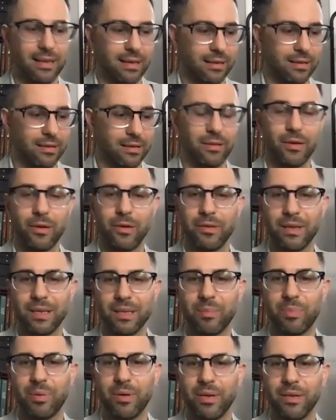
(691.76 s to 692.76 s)
clothing
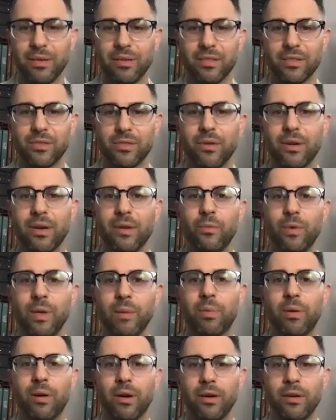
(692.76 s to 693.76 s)
to put in her store. And we
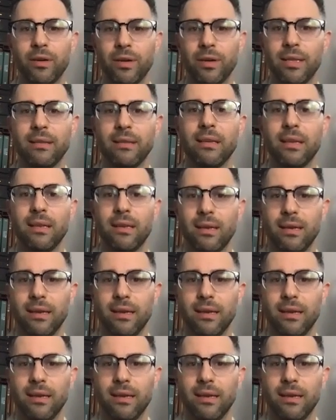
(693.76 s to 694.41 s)
partnered and did